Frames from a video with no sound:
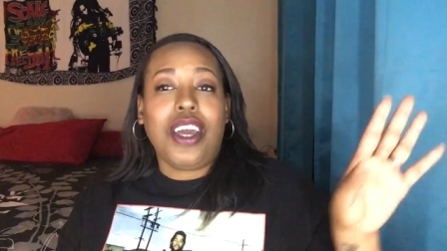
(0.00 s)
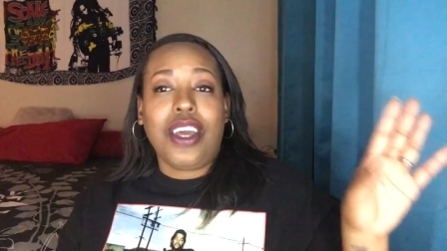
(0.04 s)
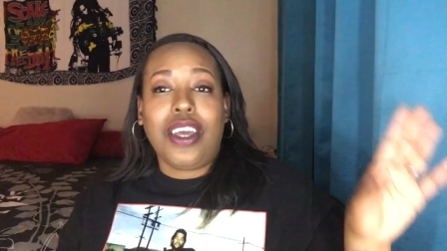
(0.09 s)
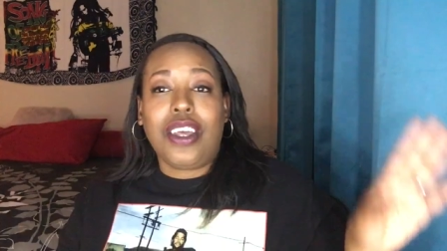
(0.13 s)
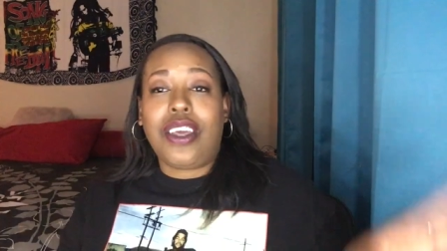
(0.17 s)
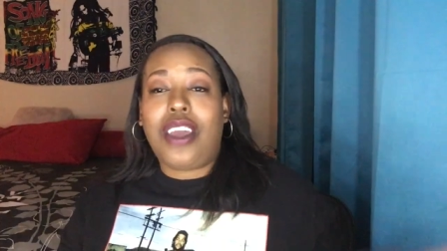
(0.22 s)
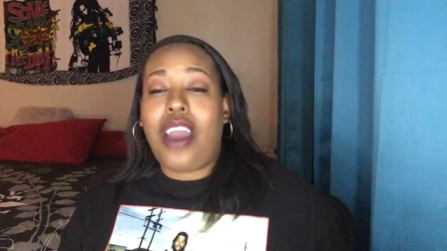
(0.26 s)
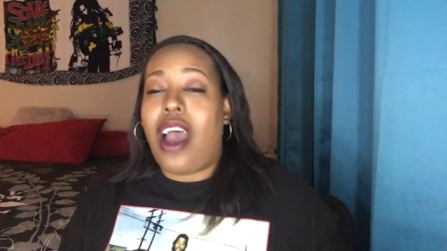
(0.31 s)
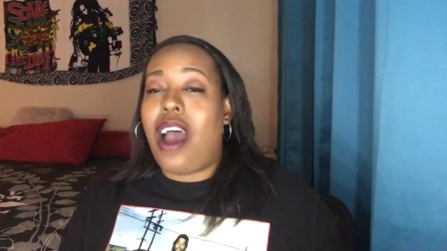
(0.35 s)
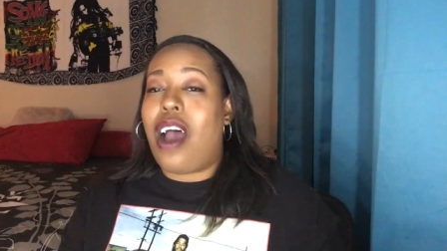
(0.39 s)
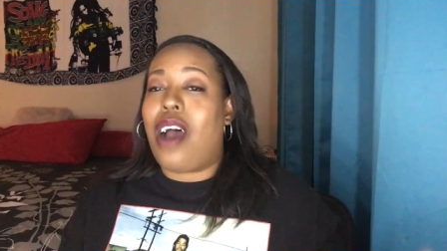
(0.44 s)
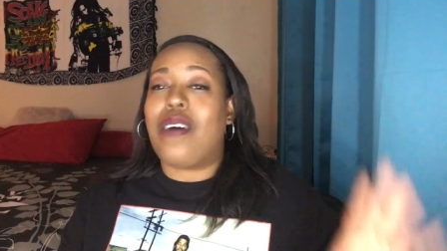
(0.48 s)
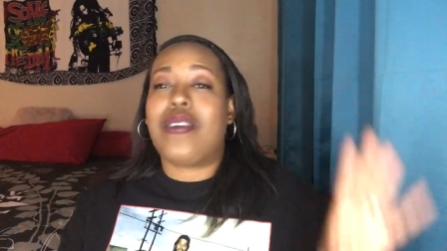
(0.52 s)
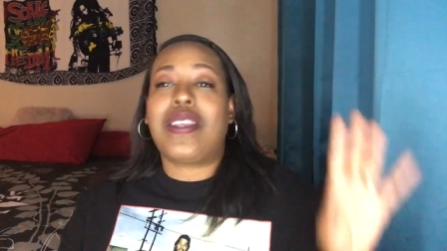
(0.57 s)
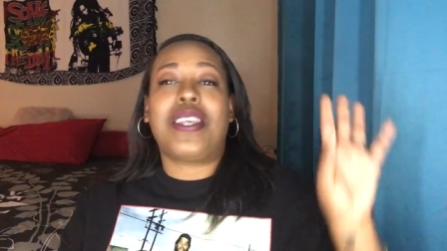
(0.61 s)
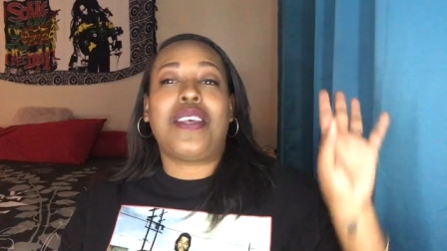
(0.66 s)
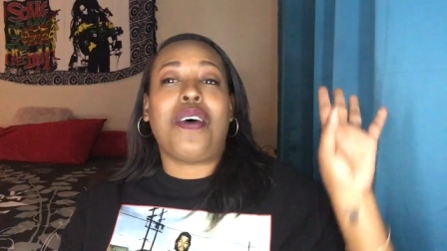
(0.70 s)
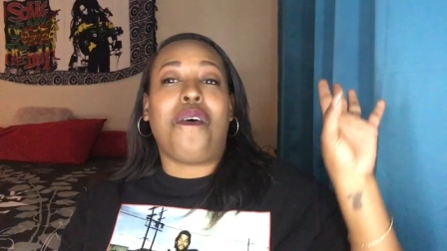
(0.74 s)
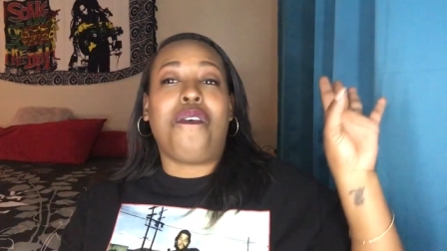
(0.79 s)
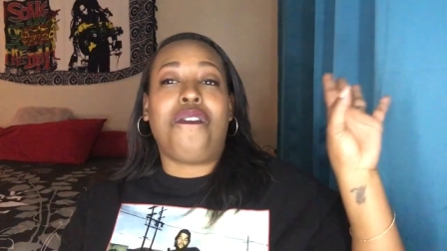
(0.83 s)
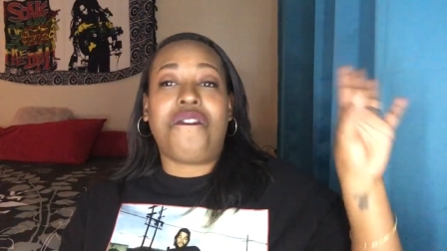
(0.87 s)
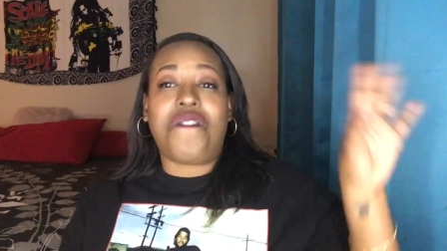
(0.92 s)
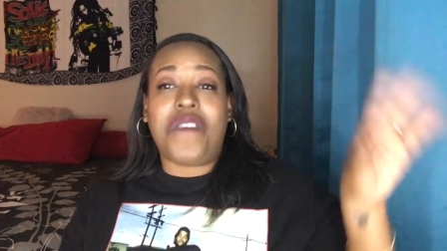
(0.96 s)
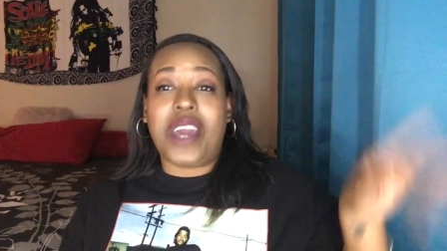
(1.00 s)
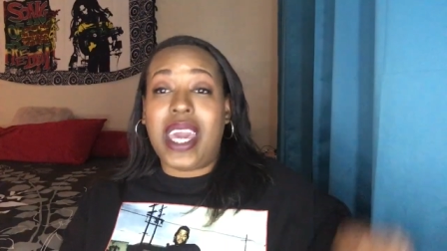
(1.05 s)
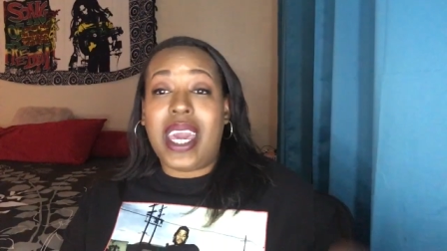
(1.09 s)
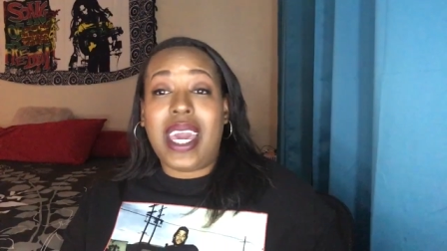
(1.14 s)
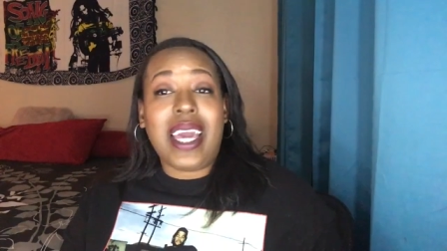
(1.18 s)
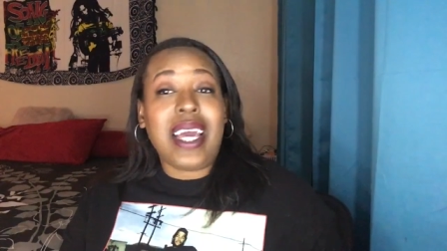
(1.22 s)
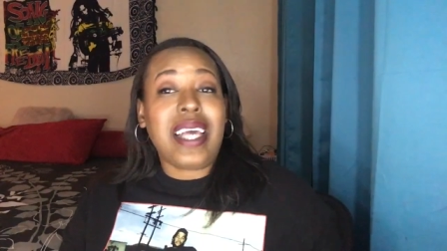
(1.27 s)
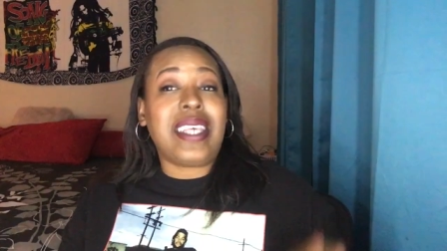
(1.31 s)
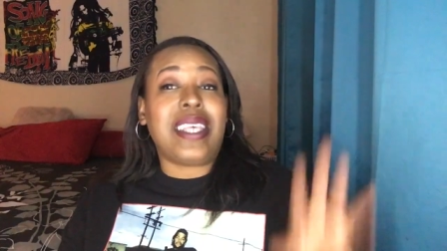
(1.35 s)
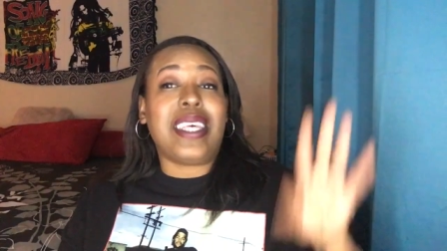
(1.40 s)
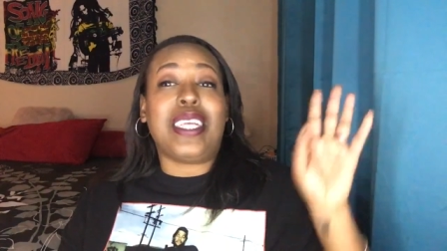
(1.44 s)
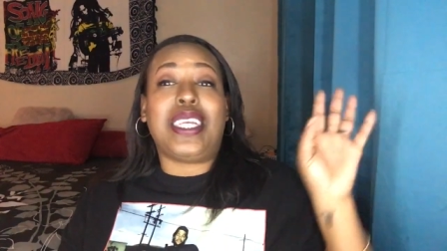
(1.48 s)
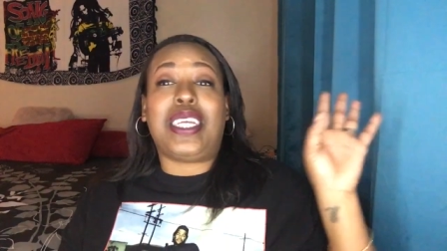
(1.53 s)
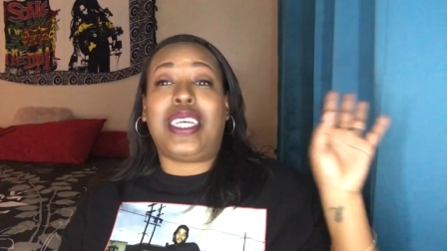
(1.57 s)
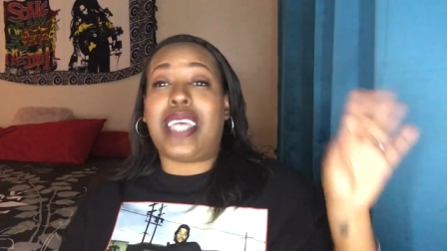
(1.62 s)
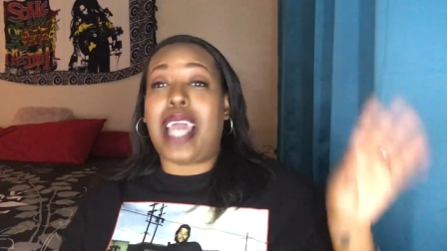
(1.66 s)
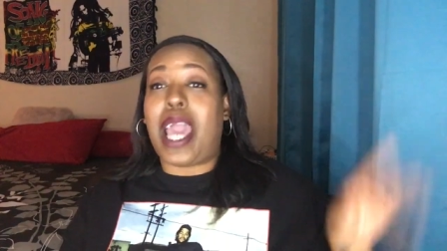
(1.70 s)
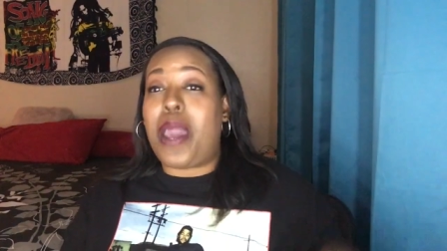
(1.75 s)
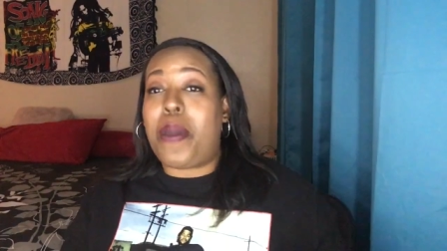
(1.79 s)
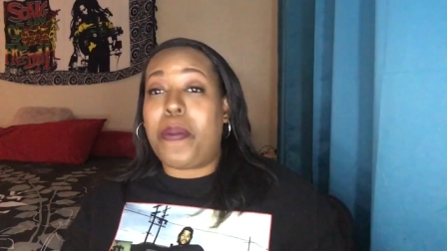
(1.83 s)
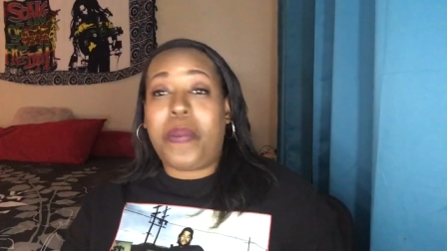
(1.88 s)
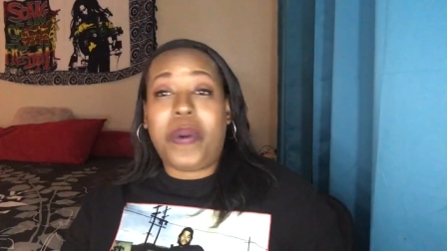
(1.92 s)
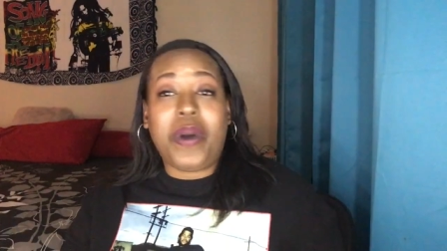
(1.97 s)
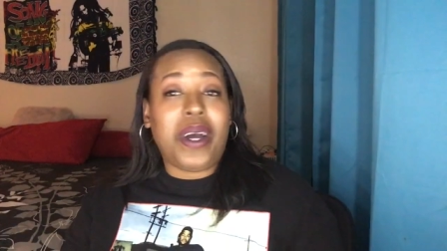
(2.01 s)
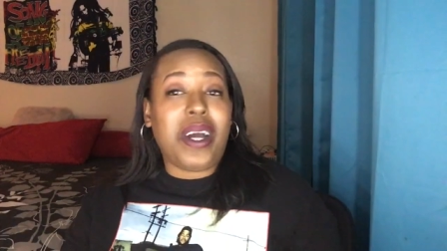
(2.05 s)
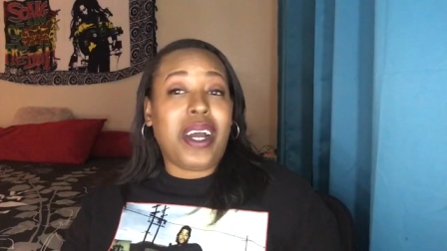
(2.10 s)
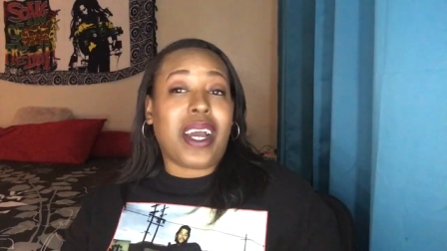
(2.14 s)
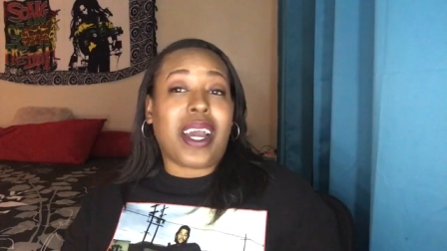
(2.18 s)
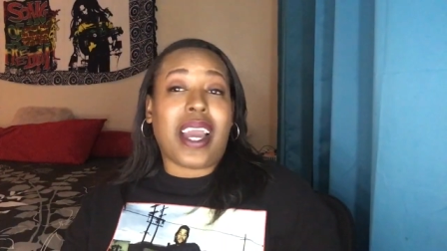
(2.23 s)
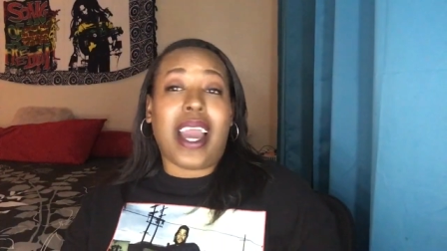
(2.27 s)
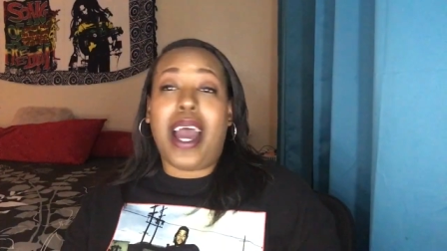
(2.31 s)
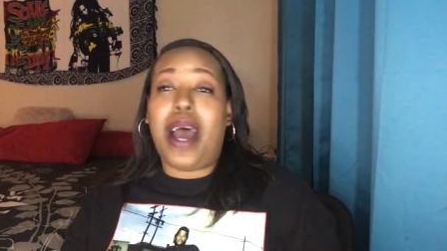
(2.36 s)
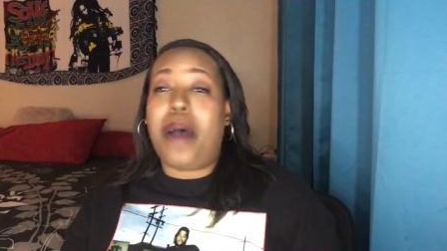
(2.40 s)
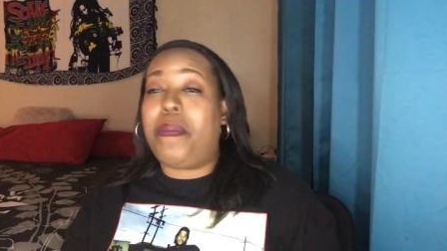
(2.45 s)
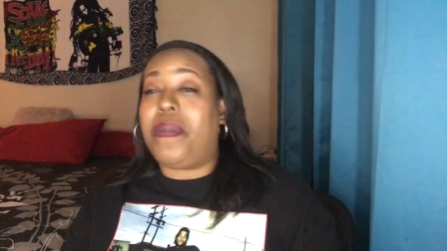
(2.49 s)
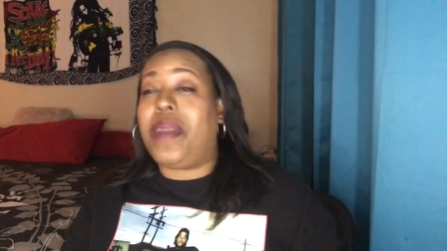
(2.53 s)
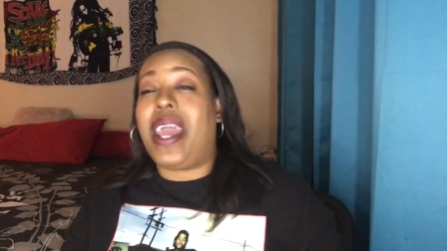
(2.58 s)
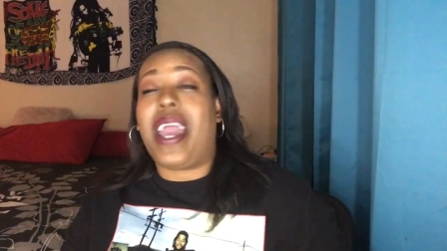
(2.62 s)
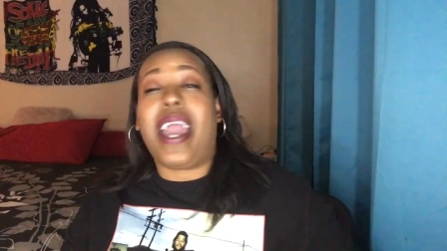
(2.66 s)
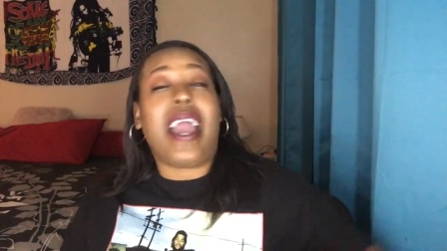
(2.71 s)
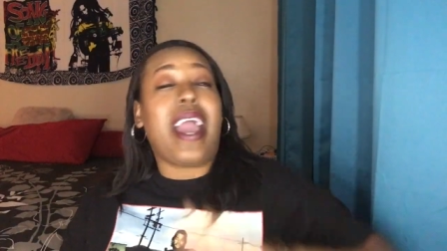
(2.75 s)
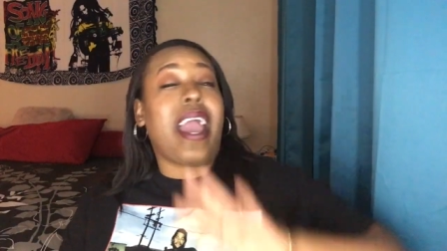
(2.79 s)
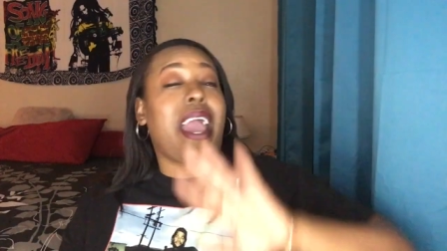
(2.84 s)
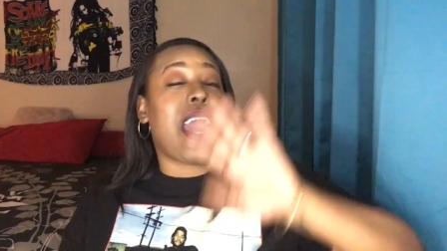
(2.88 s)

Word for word: Y'all, so Fizz and J Boog come there.